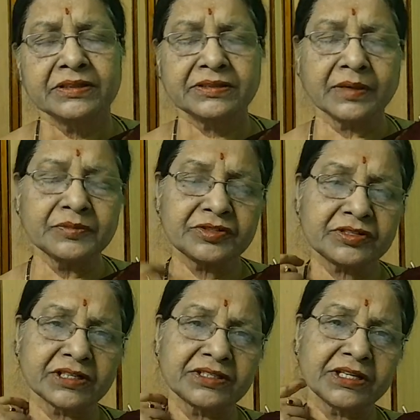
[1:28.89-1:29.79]
some
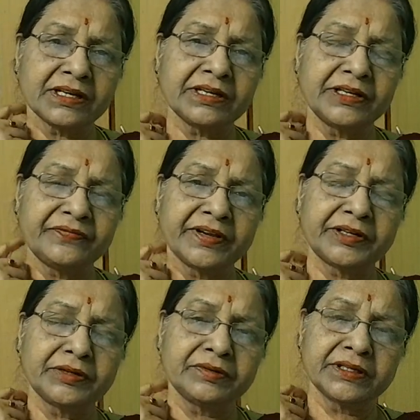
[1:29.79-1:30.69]
structural
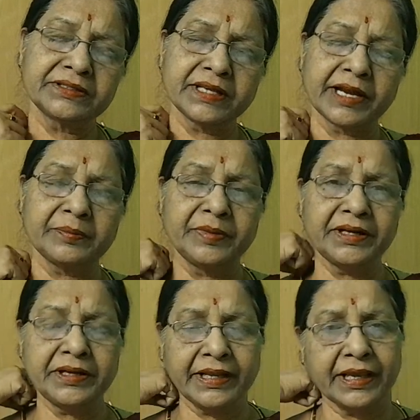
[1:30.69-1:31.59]
defectiveness had
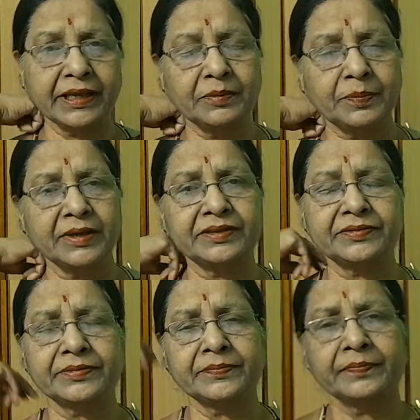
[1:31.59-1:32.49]
been taken place.